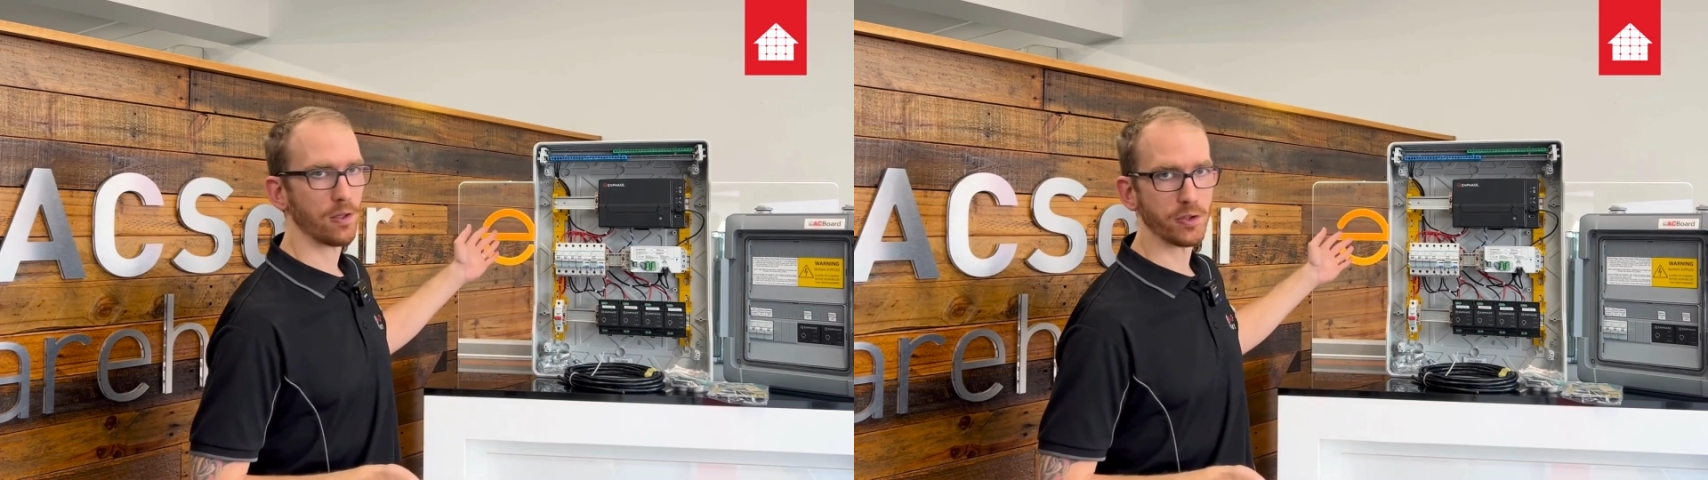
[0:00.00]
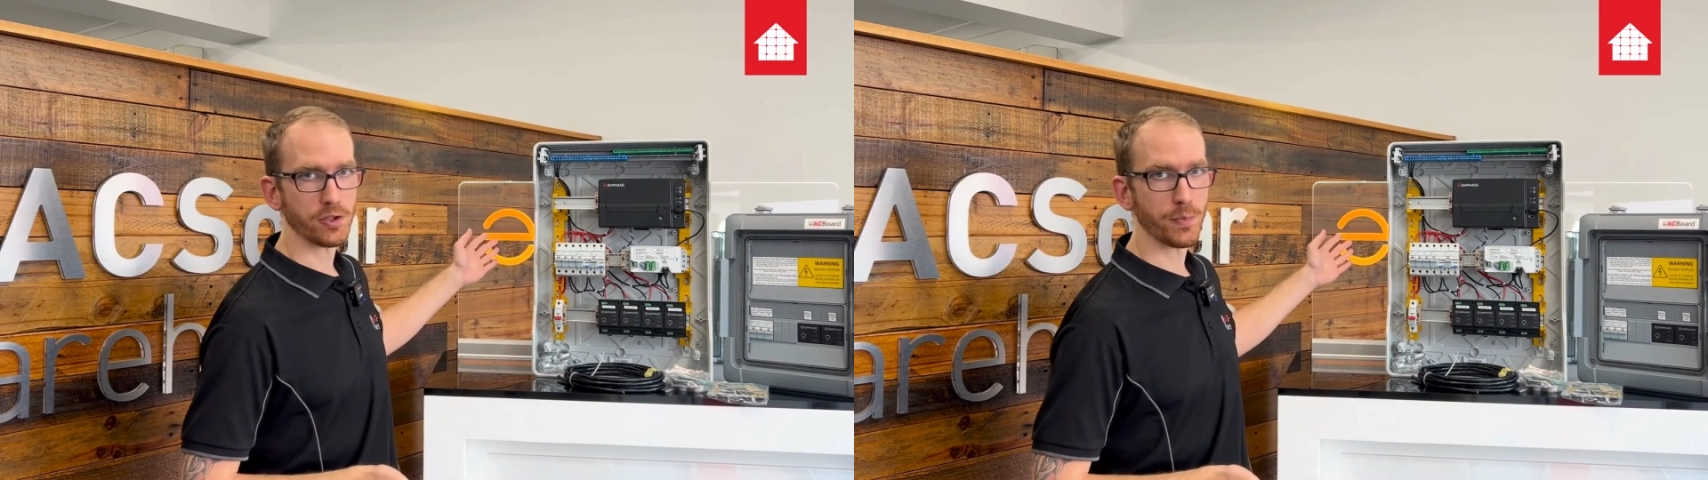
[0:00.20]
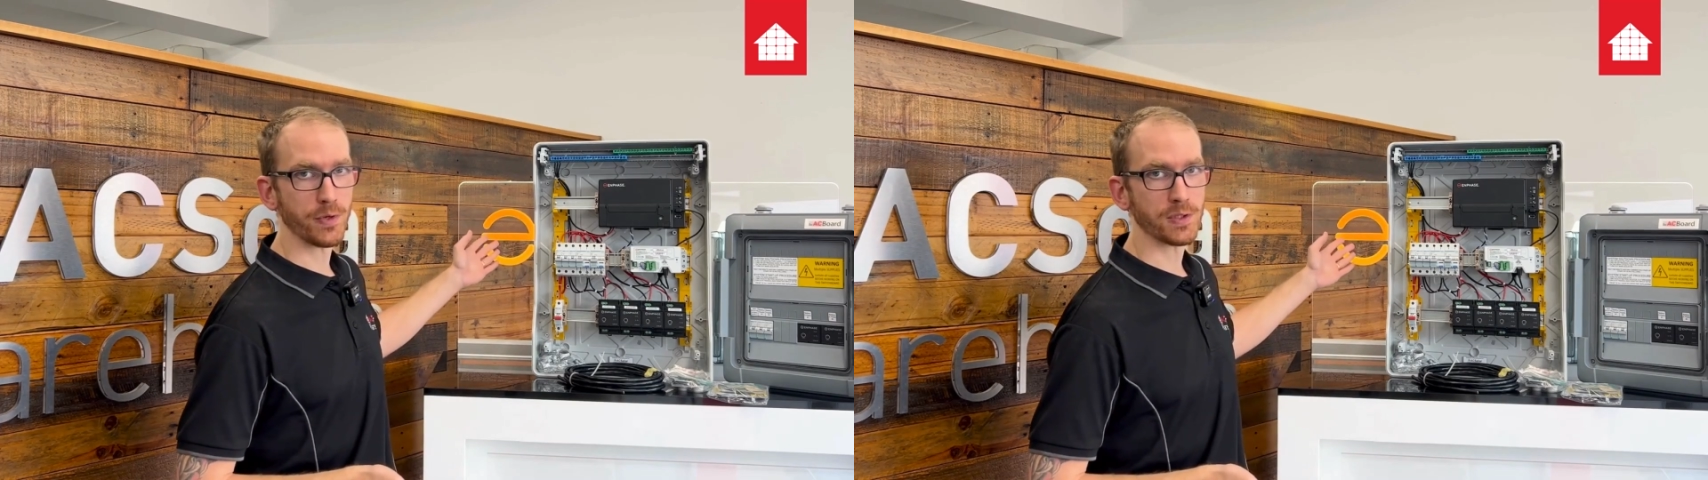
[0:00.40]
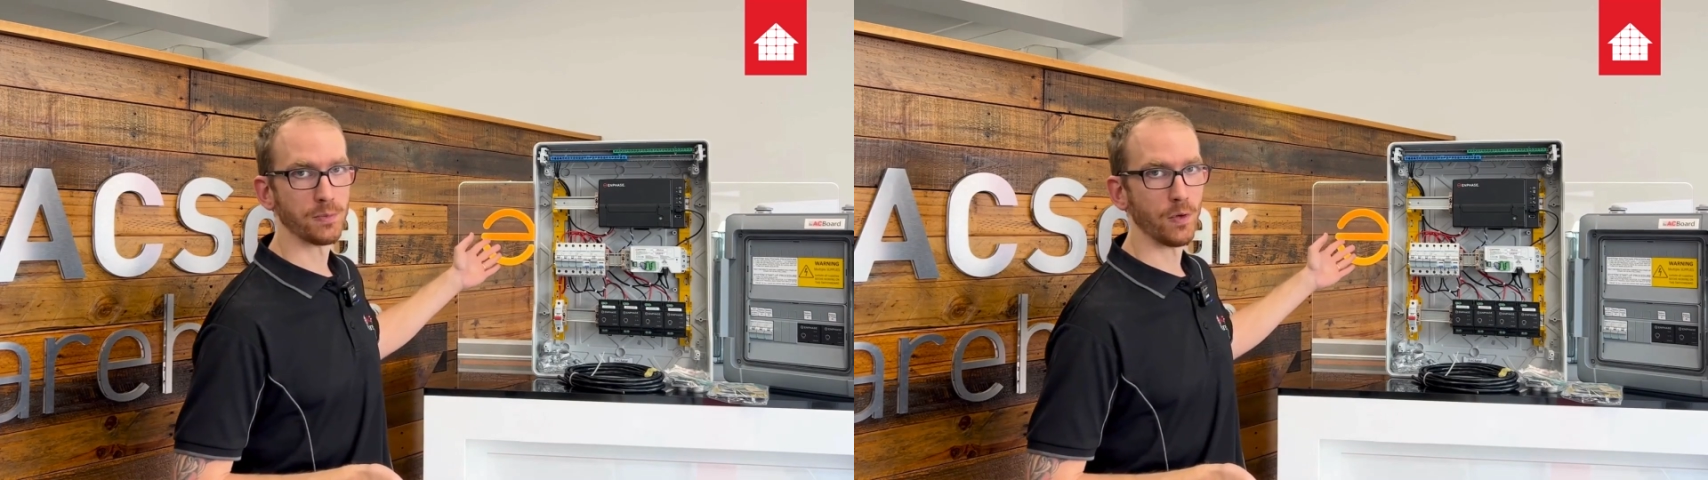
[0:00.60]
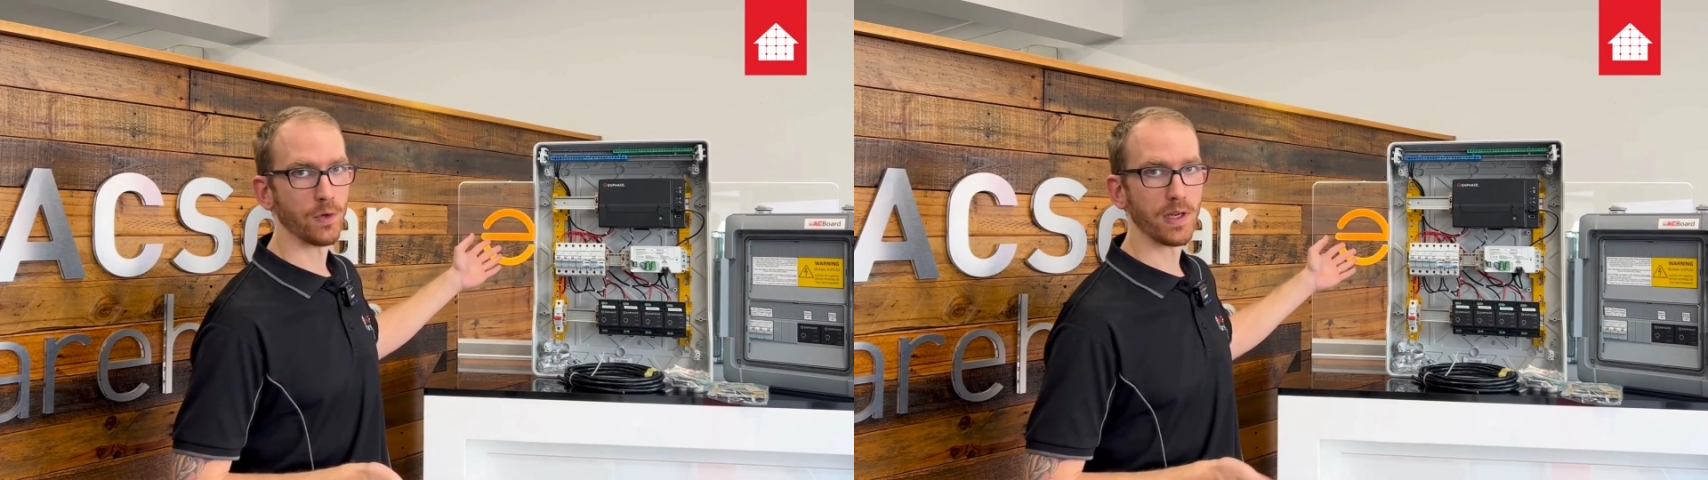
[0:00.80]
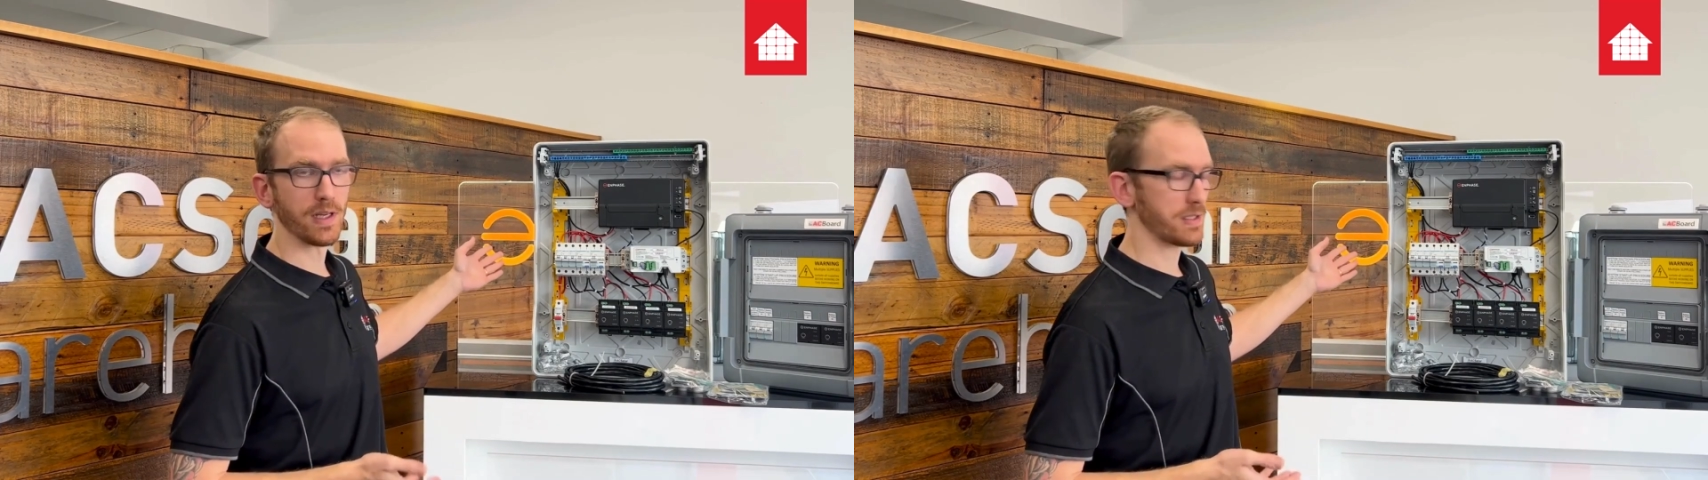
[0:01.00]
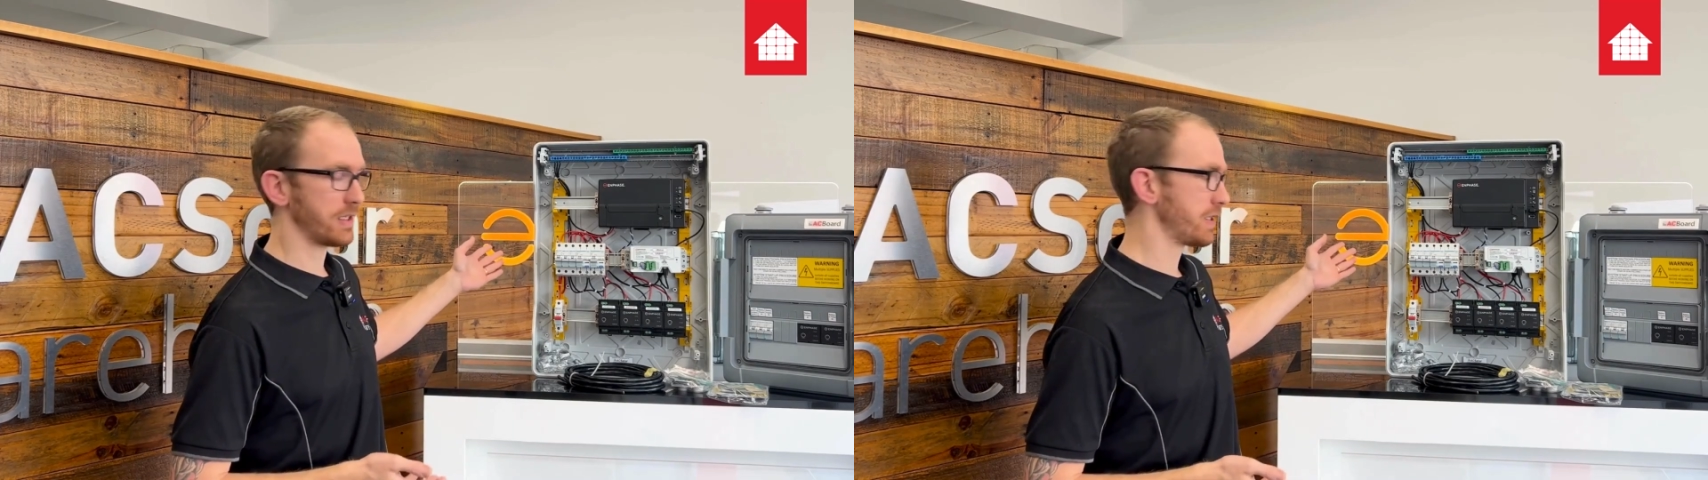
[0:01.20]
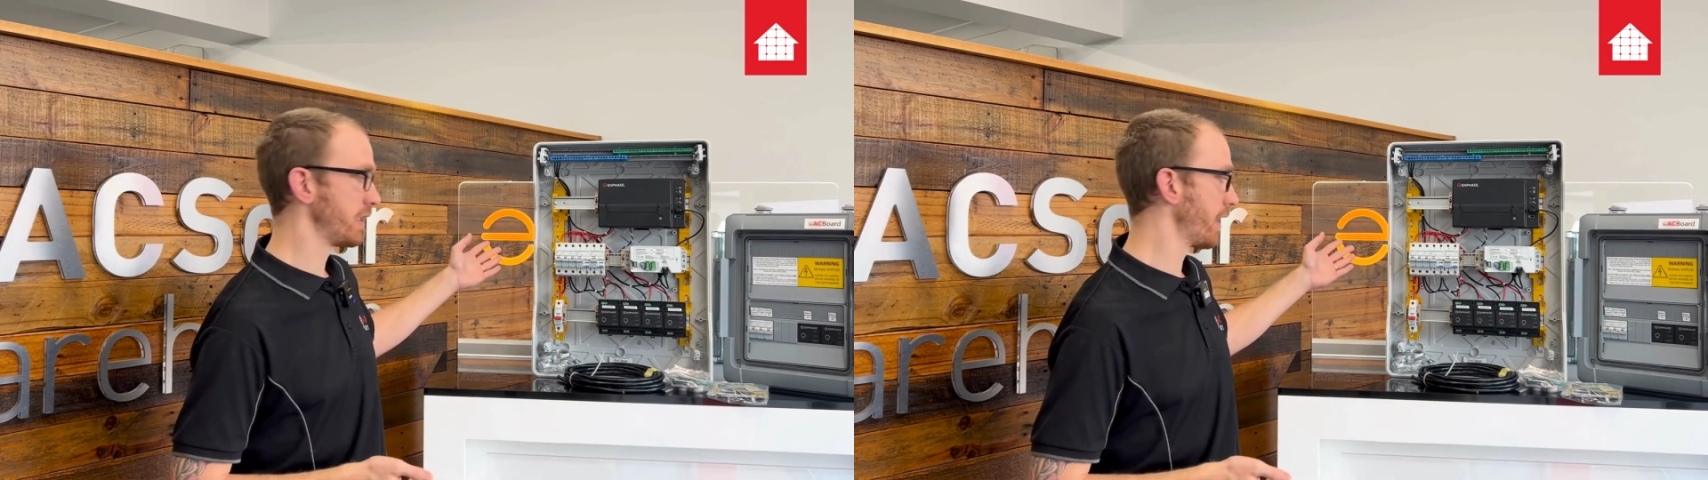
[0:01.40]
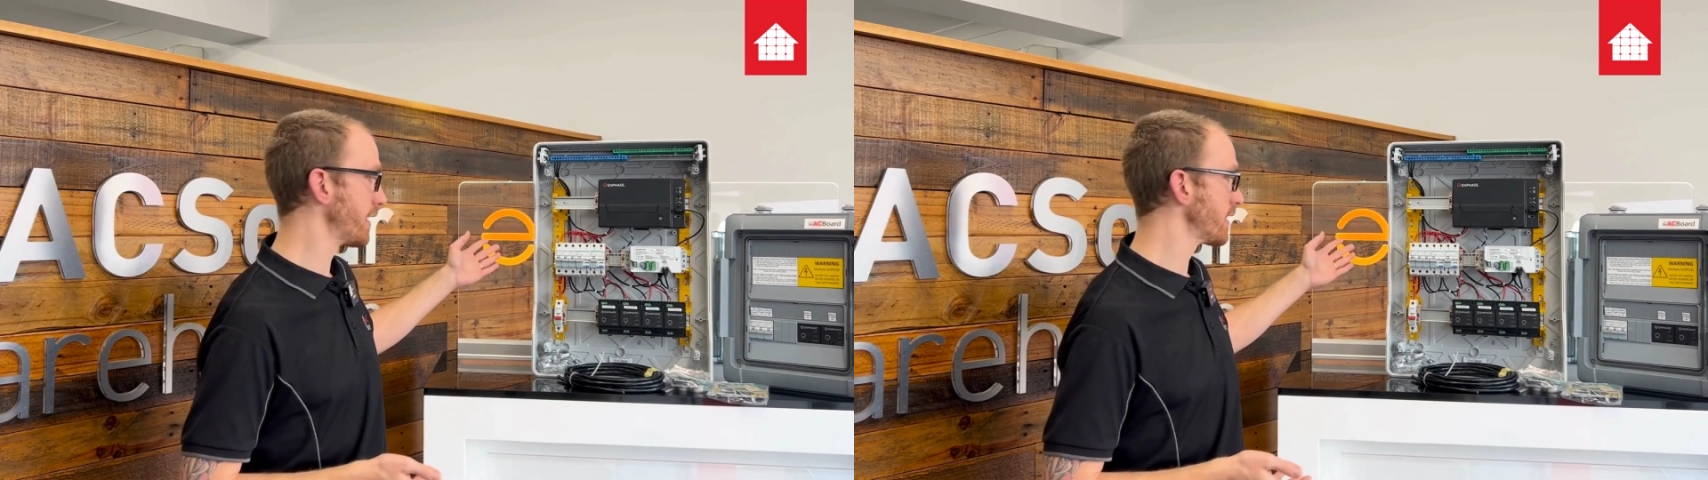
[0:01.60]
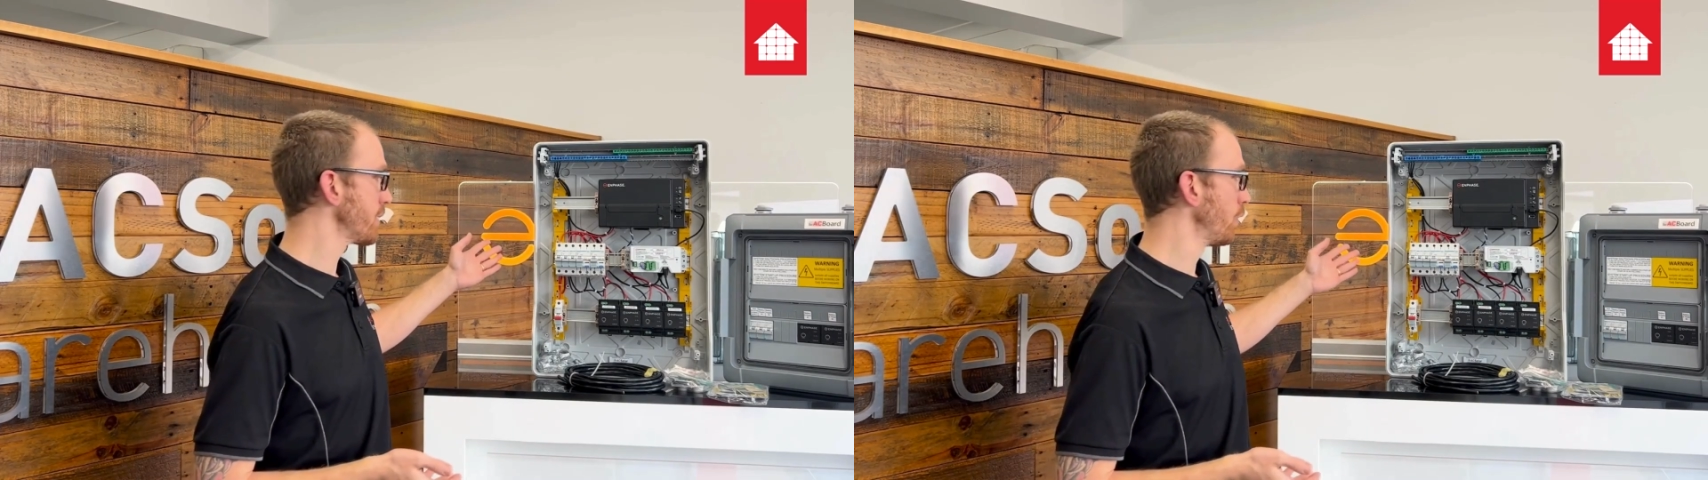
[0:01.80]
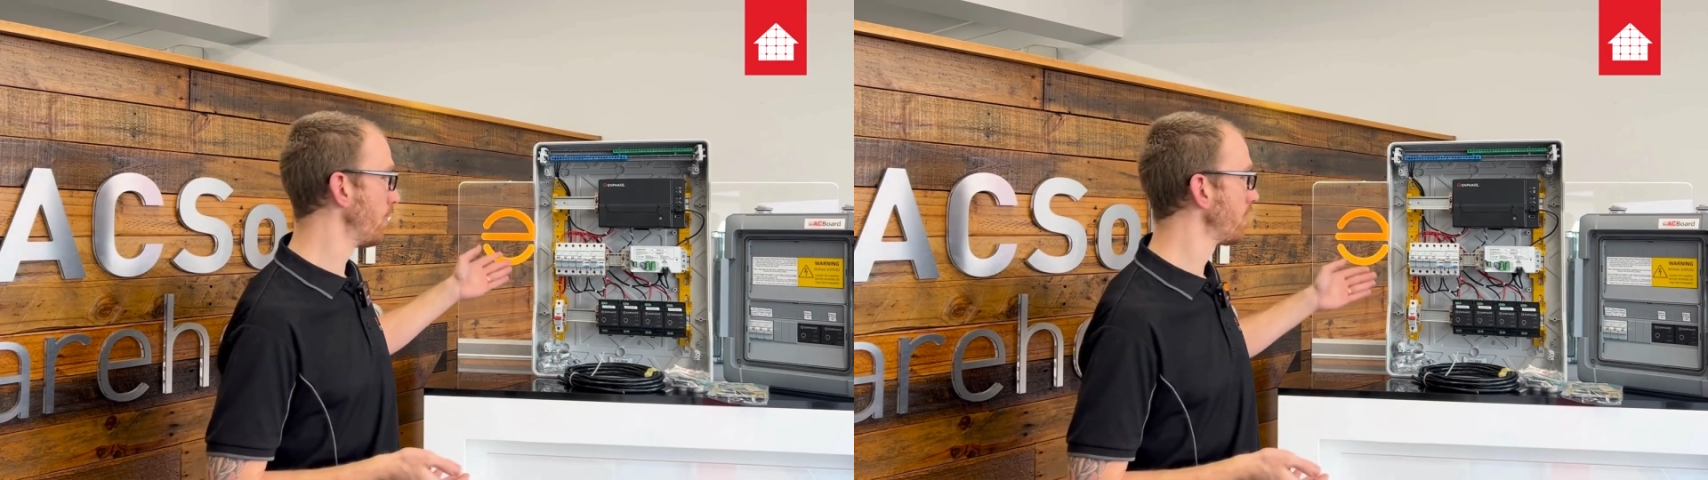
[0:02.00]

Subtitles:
distribution board as such here, an AC board,